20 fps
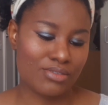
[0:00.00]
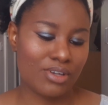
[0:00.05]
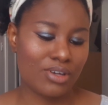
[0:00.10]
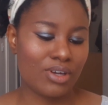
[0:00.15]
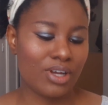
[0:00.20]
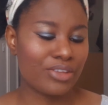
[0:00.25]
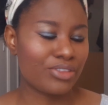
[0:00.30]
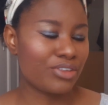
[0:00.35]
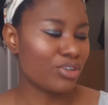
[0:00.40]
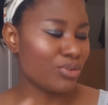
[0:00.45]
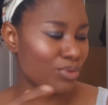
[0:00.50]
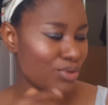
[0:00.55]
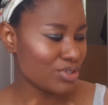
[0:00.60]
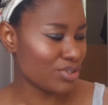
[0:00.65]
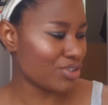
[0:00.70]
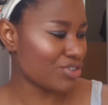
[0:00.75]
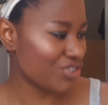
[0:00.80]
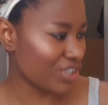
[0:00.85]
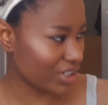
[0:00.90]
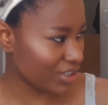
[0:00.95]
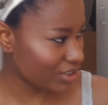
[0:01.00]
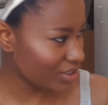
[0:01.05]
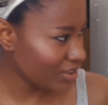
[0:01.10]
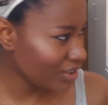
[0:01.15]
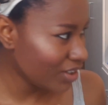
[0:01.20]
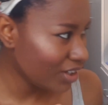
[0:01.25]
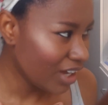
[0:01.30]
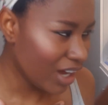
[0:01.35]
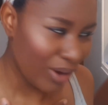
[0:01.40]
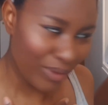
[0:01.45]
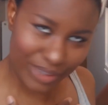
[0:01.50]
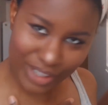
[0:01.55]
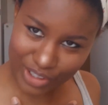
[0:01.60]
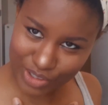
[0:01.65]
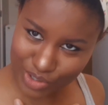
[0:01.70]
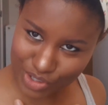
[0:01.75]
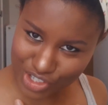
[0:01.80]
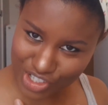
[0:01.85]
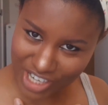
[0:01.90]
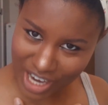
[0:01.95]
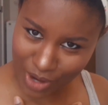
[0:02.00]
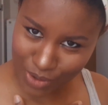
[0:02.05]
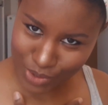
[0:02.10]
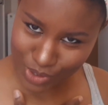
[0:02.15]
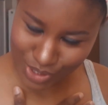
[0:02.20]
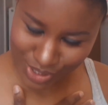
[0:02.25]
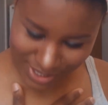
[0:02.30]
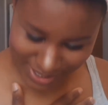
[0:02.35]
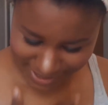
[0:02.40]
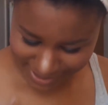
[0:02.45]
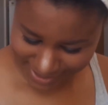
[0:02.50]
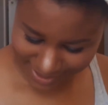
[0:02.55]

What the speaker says: I thought it was 100. I wanted to shout.